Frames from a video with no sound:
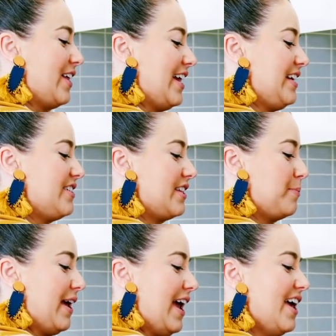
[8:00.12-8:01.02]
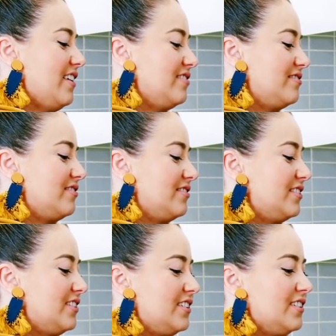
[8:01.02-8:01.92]
that into the pan.
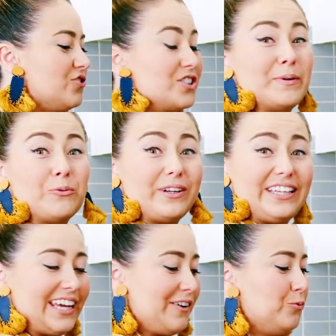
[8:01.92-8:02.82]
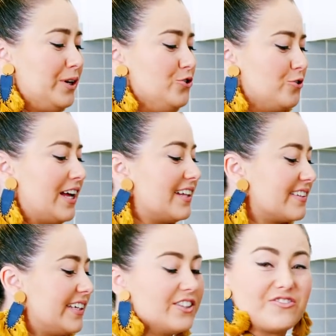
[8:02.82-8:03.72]
Just be really careful when you do that.
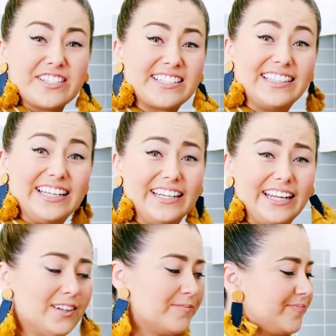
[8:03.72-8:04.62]
See, I've just slid it in.